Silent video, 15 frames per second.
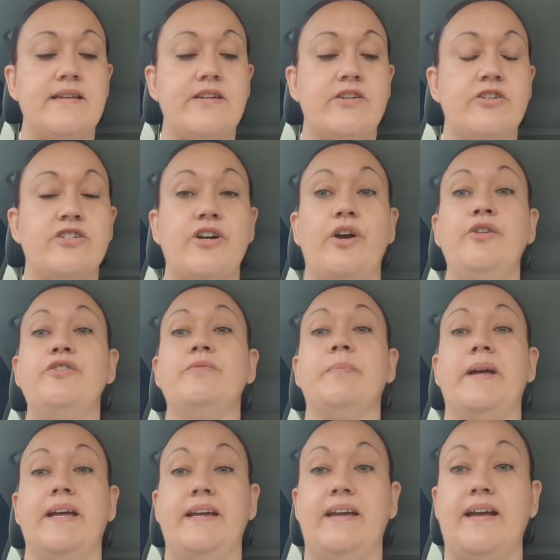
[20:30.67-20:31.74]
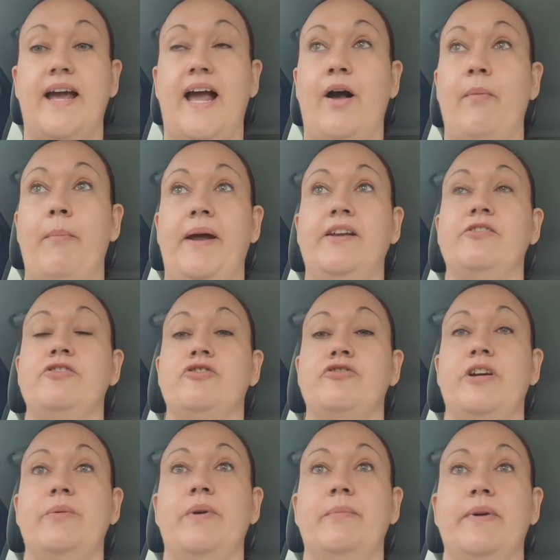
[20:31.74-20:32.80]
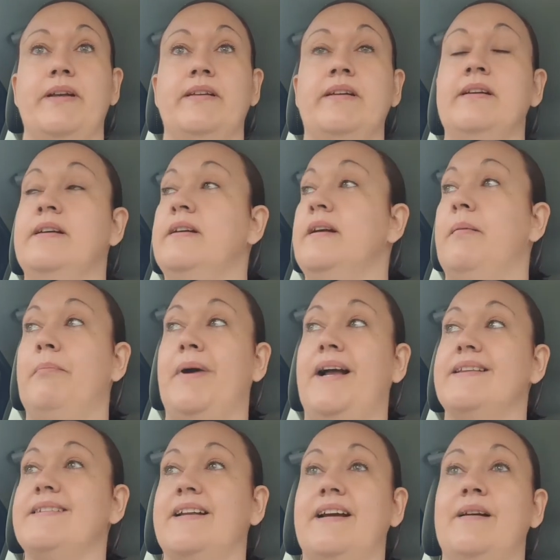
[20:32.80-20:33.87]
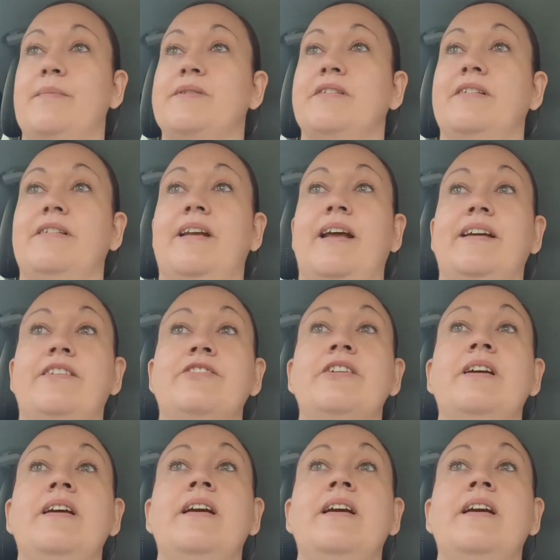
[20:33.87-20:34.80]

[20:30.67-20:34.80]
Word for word: showed me how men should treat women. Man's an absolute ledge.